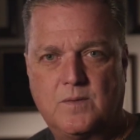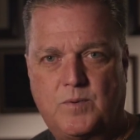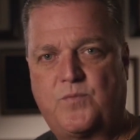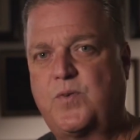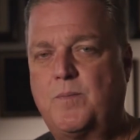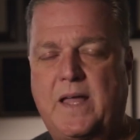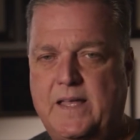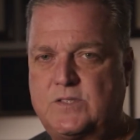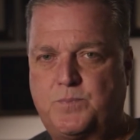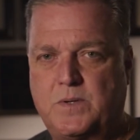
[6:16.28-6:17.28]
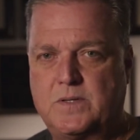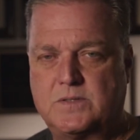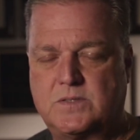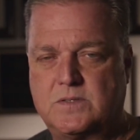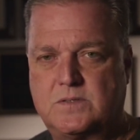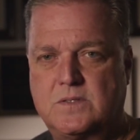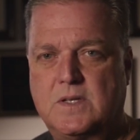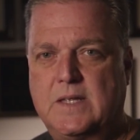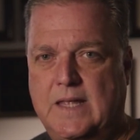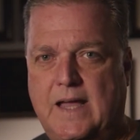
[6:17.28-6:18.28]
But from my experiences,
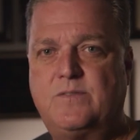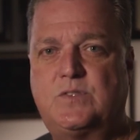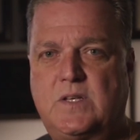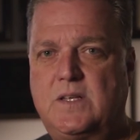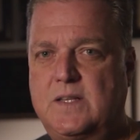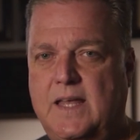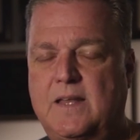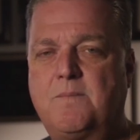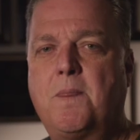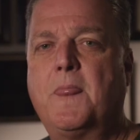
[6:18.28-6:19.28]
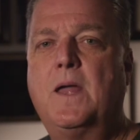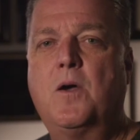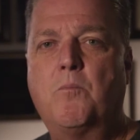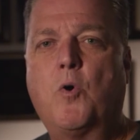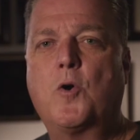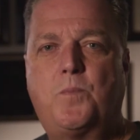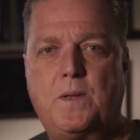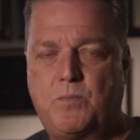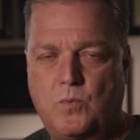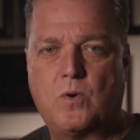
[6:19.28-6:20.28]
I've seen that more
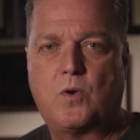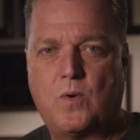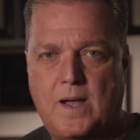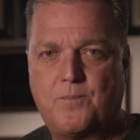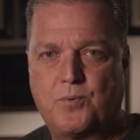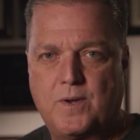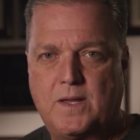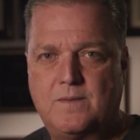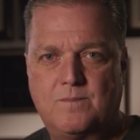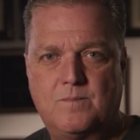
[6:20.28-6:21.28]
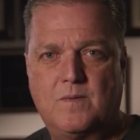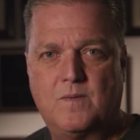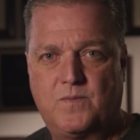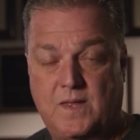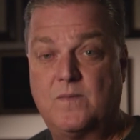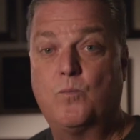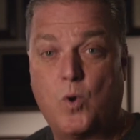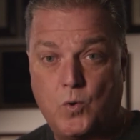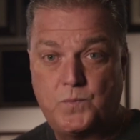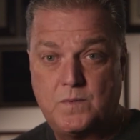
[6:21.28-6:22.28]
people will cooperate than
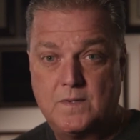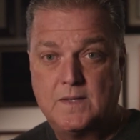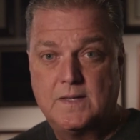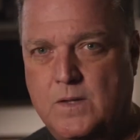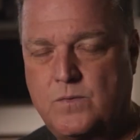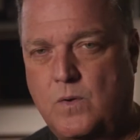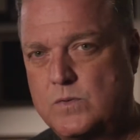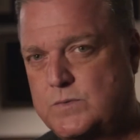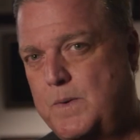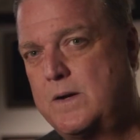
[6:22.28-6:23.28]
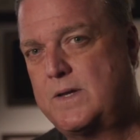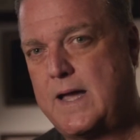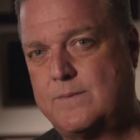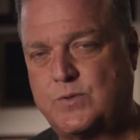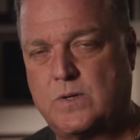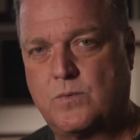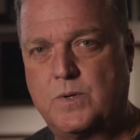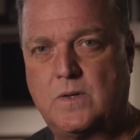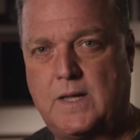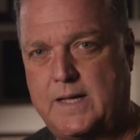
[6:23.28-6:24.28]
won't. So smart cops are going to
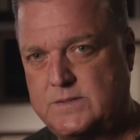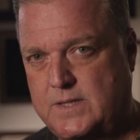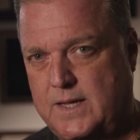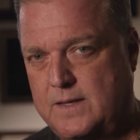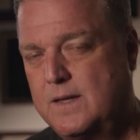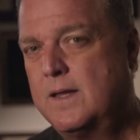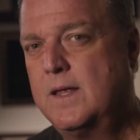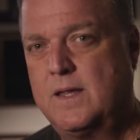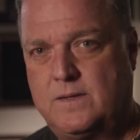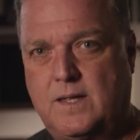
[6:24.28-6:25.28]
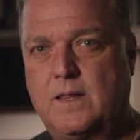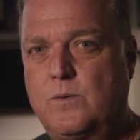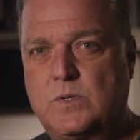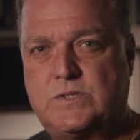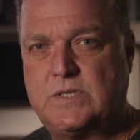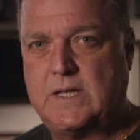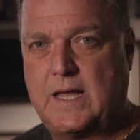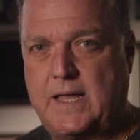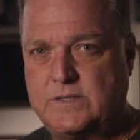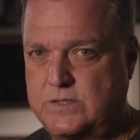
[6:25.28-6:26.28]
realize that dealing with
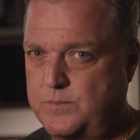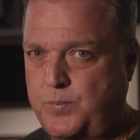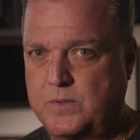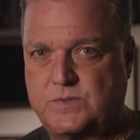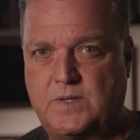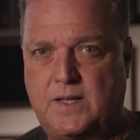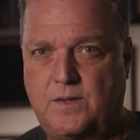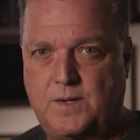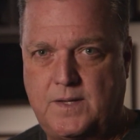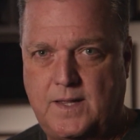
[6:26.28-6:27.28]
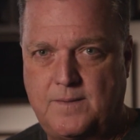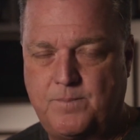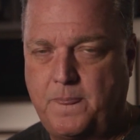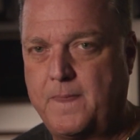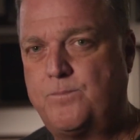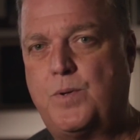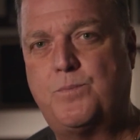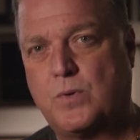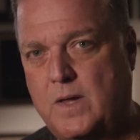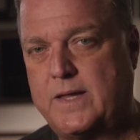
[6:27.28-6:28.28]
CIs is a personality game. If
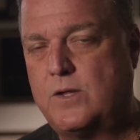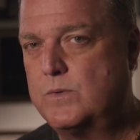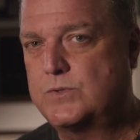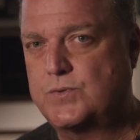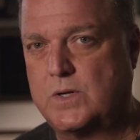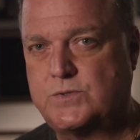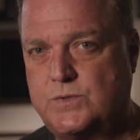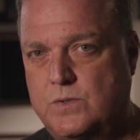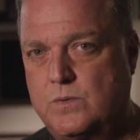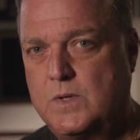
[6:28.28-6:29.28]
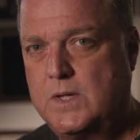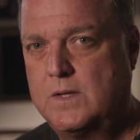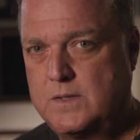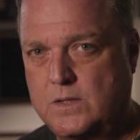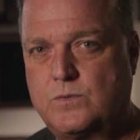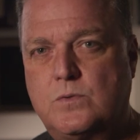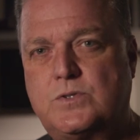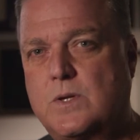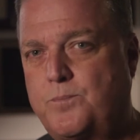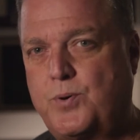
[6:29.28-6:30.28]
people like you and trust you, they'll do
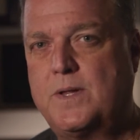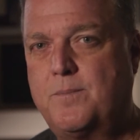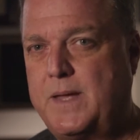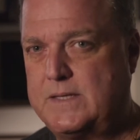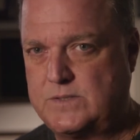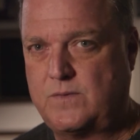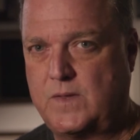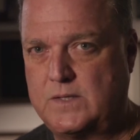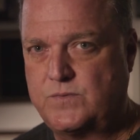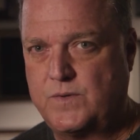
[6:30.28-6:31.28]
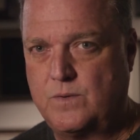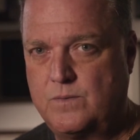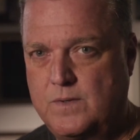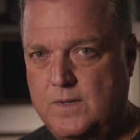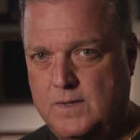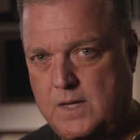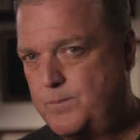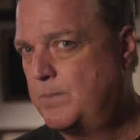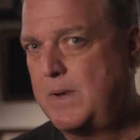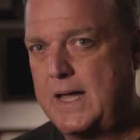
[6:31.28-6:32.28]
some pretty amazing things for you.
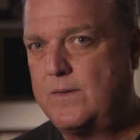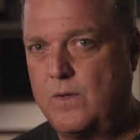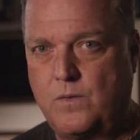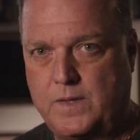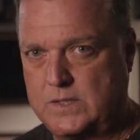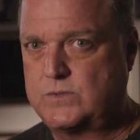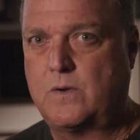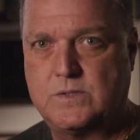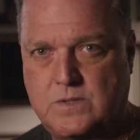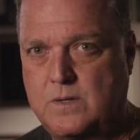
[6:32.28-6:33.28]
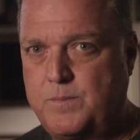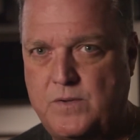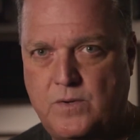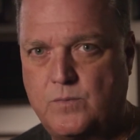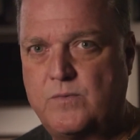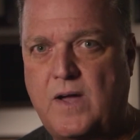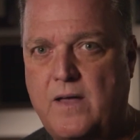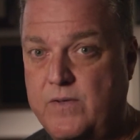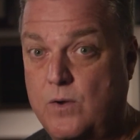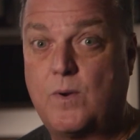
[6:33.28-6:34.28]
Keep in mind, though, that it's always going to be
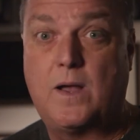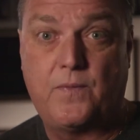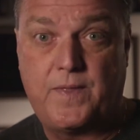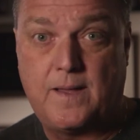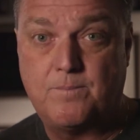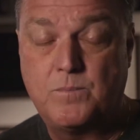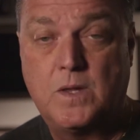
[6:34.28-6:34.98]
revolving around them.